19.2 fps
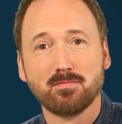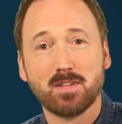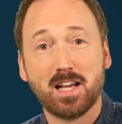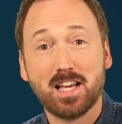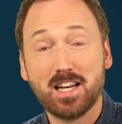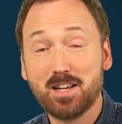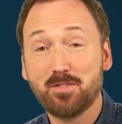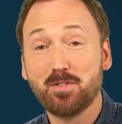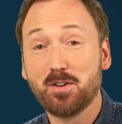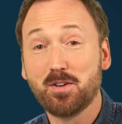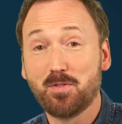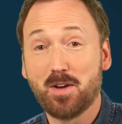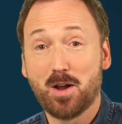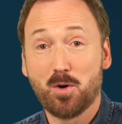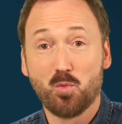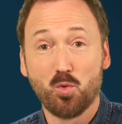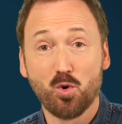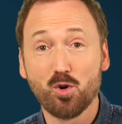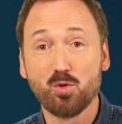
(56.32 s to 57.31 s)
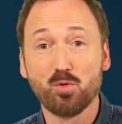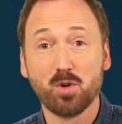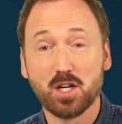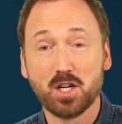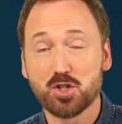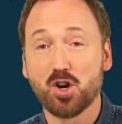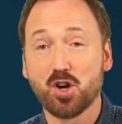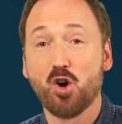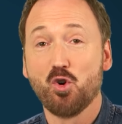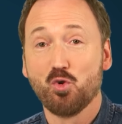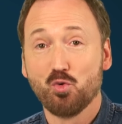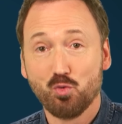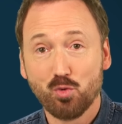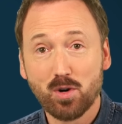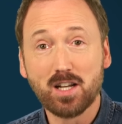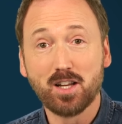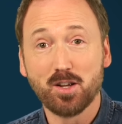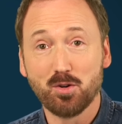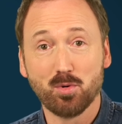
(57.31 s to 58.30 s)
And even if I were rich,
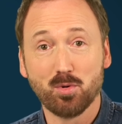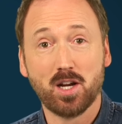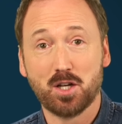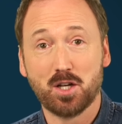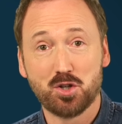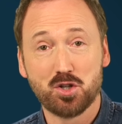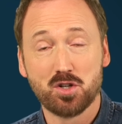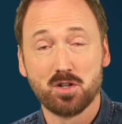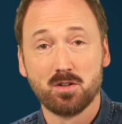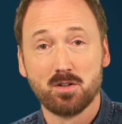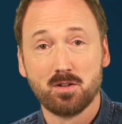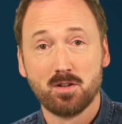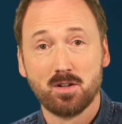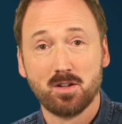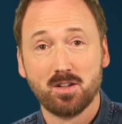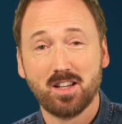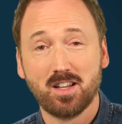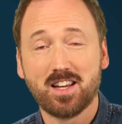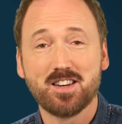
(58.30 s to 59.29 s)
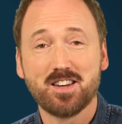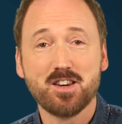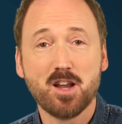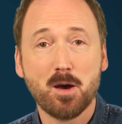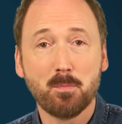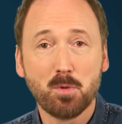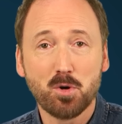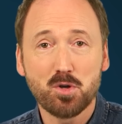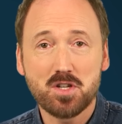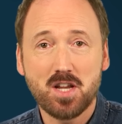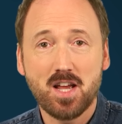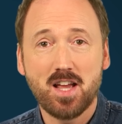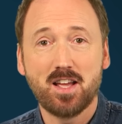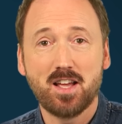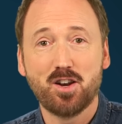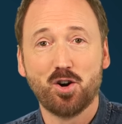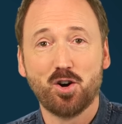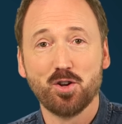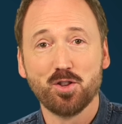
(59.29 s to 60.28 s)
really rich, like number
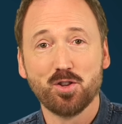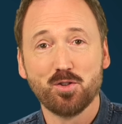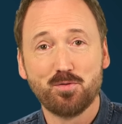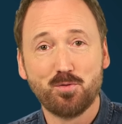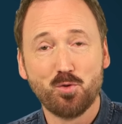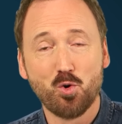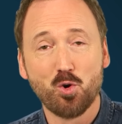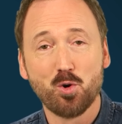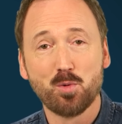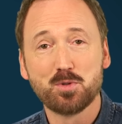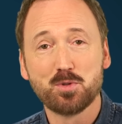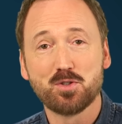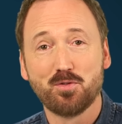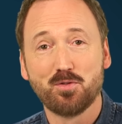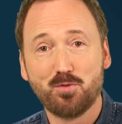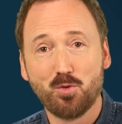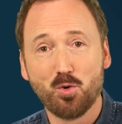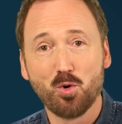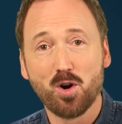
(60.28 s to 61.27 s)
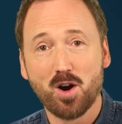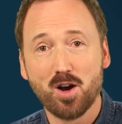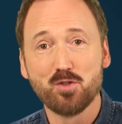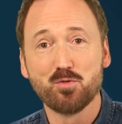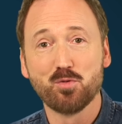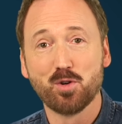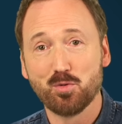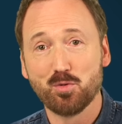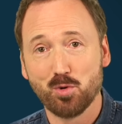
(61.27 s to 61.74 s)
10 on the Forbes 400